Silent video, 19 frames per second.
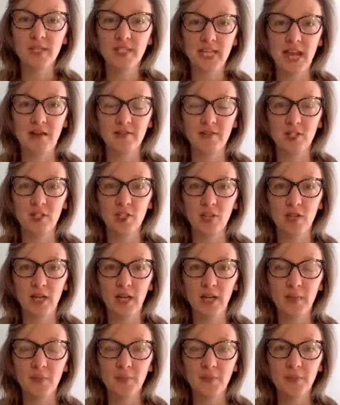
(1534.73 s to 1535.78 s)

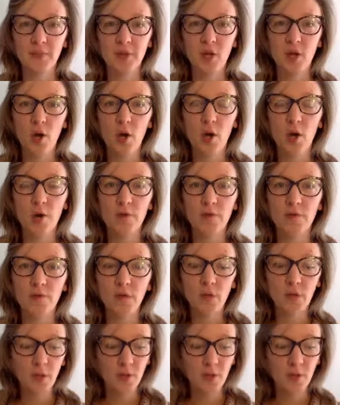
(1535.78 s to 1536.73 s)
territory of,